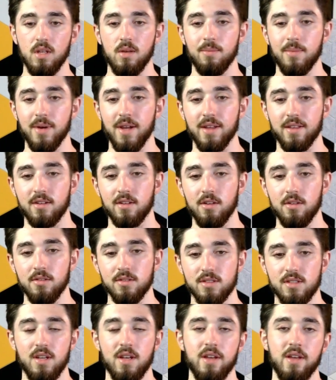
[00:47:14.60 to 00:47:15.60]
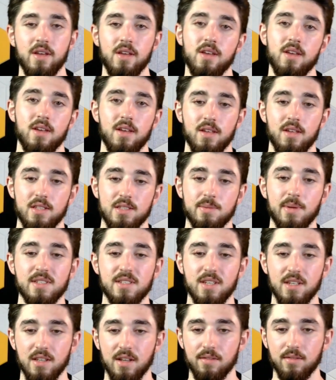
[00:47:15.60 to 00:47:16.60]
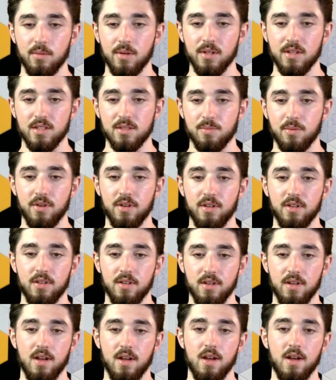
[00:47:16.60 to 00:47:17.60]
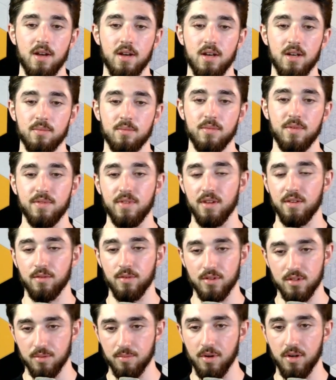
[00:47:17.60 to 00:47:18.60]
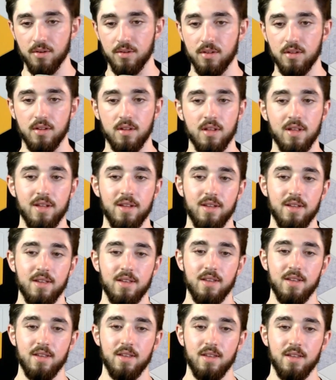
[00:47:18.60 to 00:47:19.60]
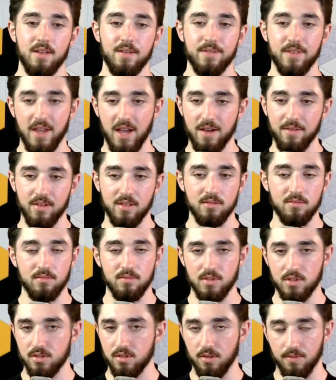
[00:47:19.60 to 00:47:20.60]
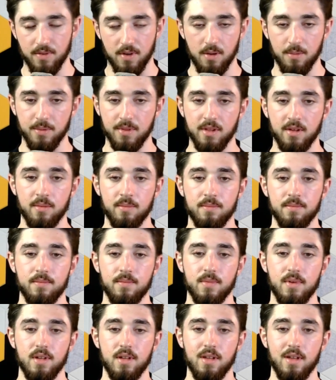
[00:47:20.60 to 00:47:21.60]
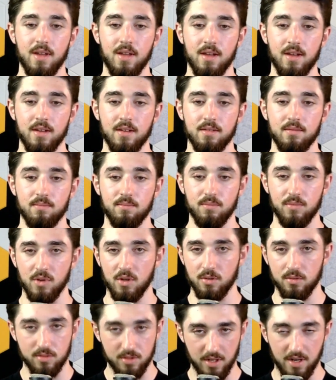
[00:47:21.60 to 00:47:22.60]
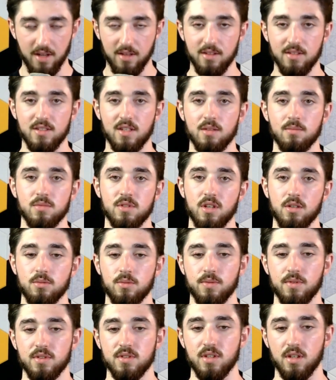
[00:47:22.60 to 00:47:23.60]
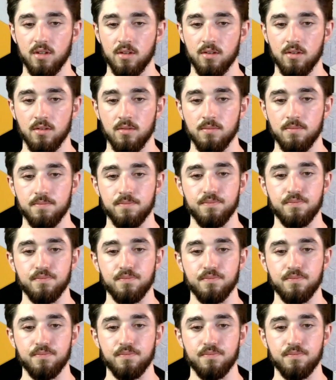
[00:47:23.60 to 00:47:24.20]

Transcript: But yeah, the close, it's basically inevitable at this point. If they agree to both. If they haven't, just still follow up with them and try to at least get them scheduled for a second call.